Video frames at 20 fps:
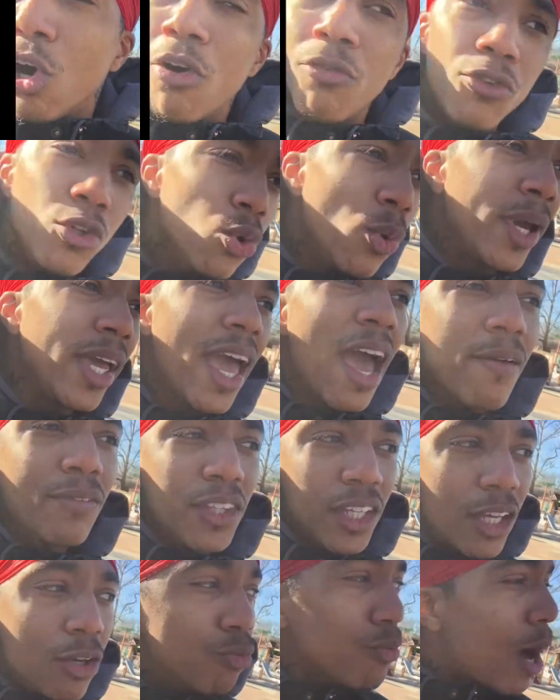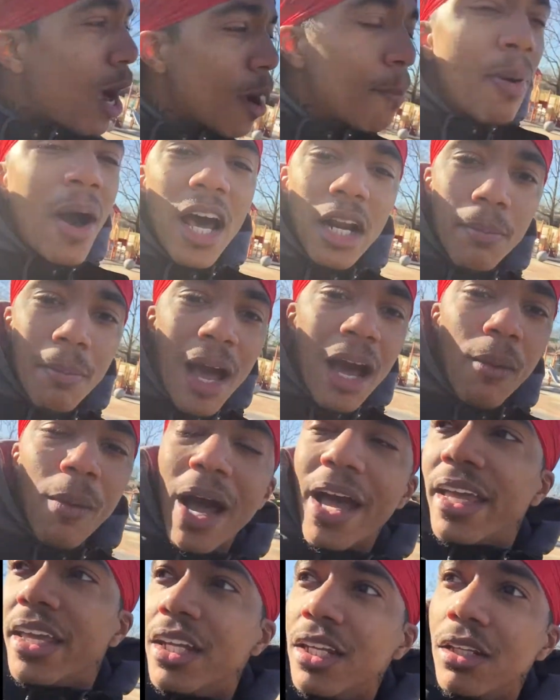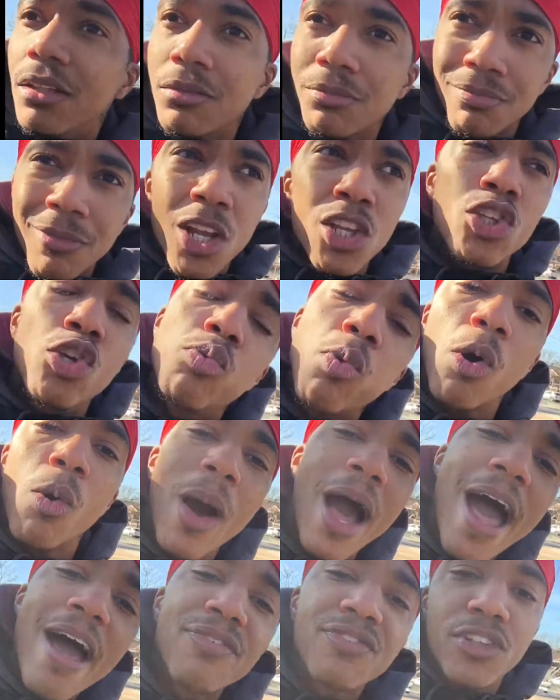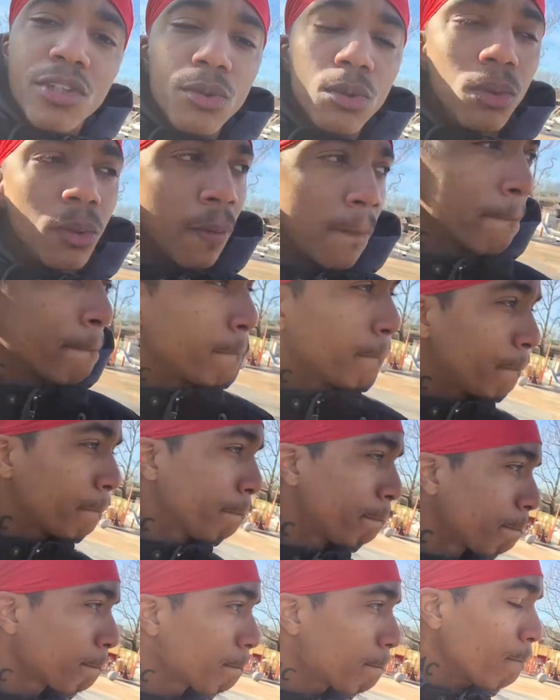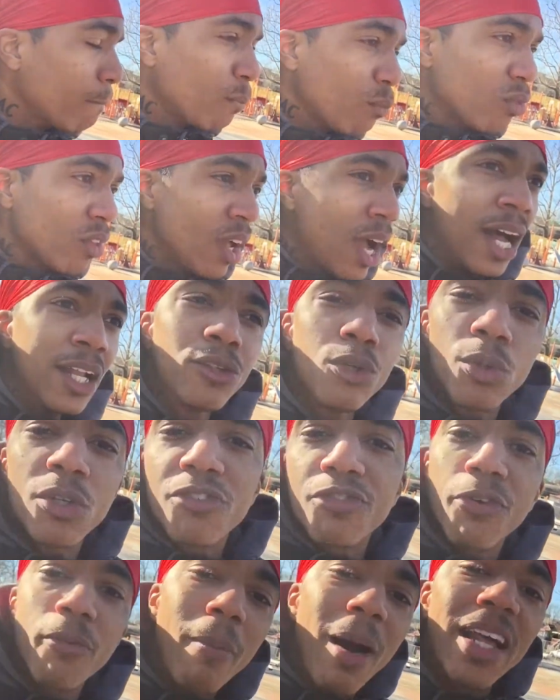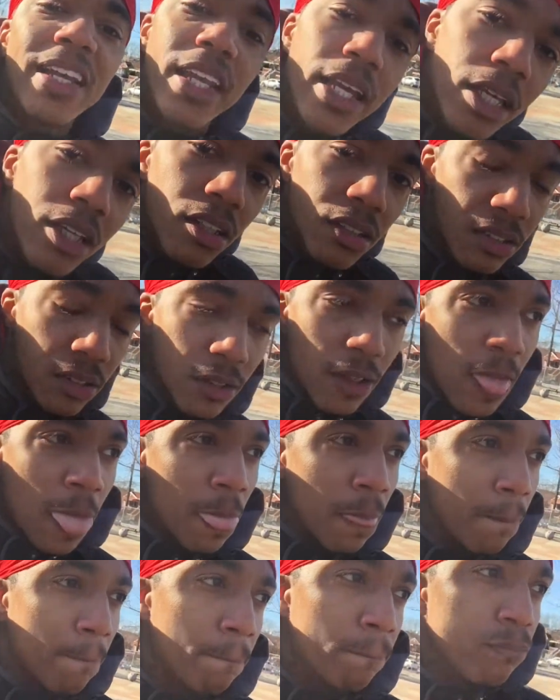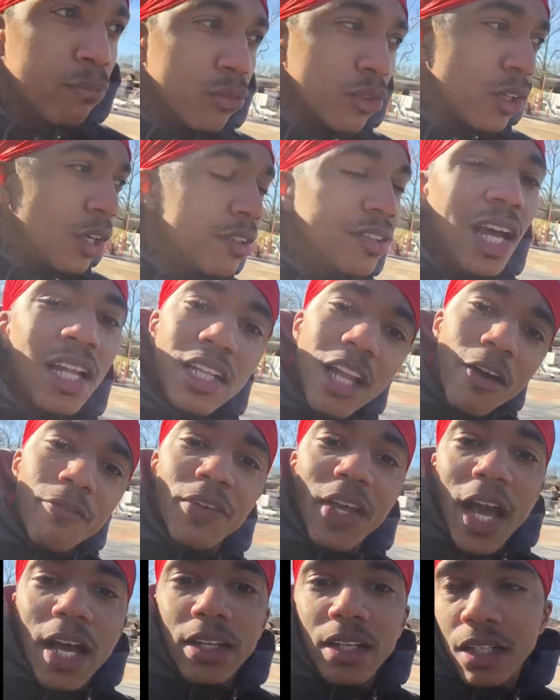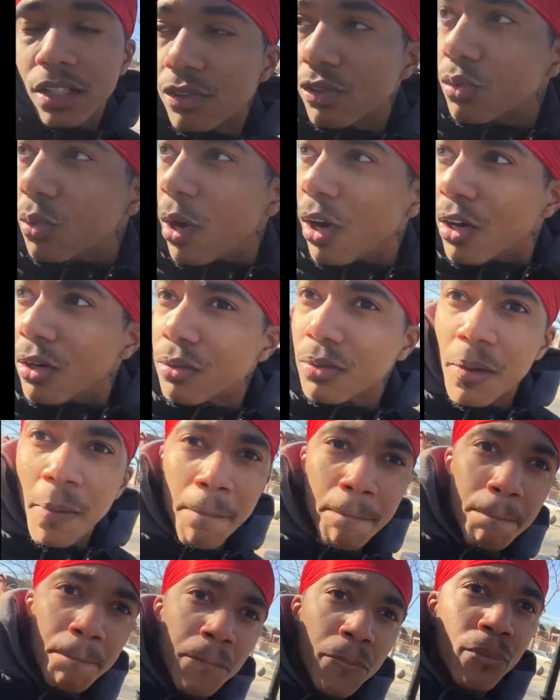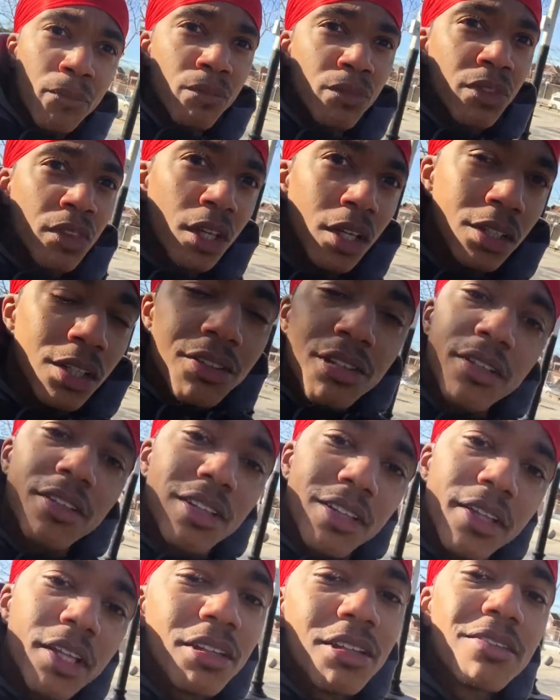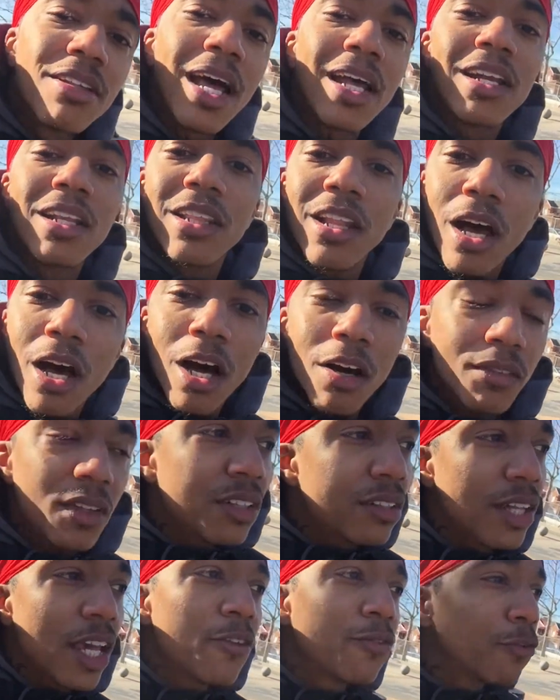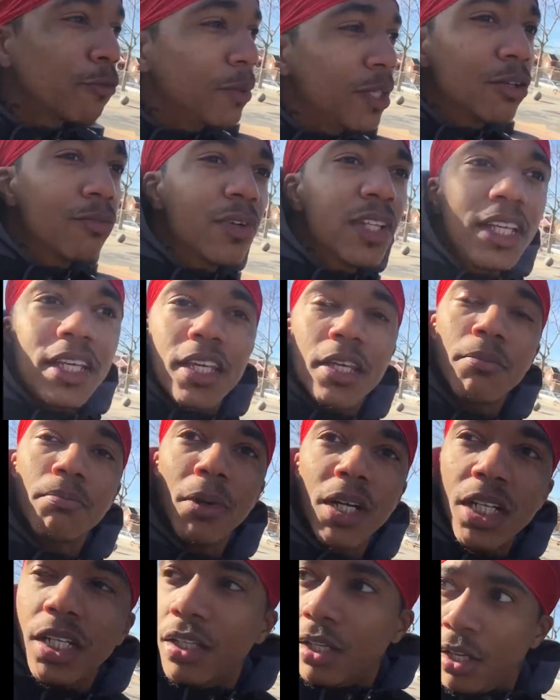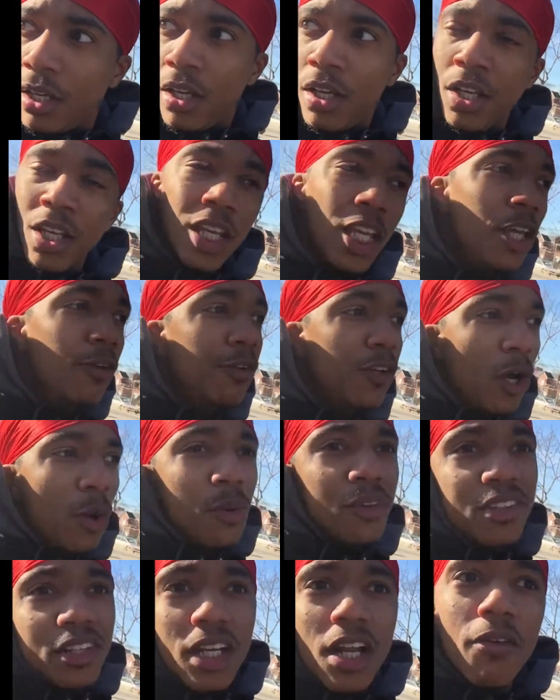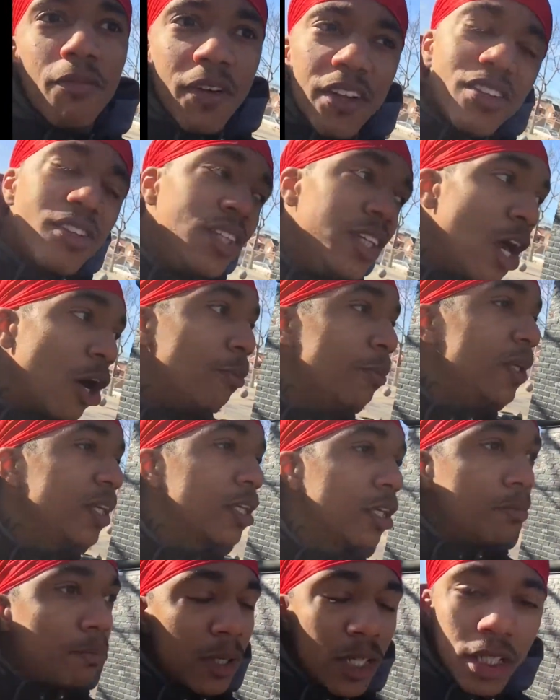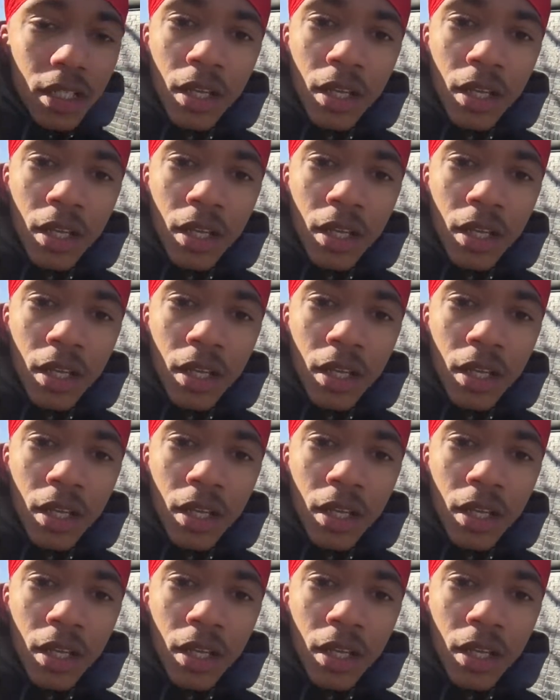you ain't have to hit rock bottom how I hit it, you won't have to. I do this for my niggas, because I love y'all niggas, you heard? This is out of love. This ain't for me to really get money, even though it's gonna eventually help me get money,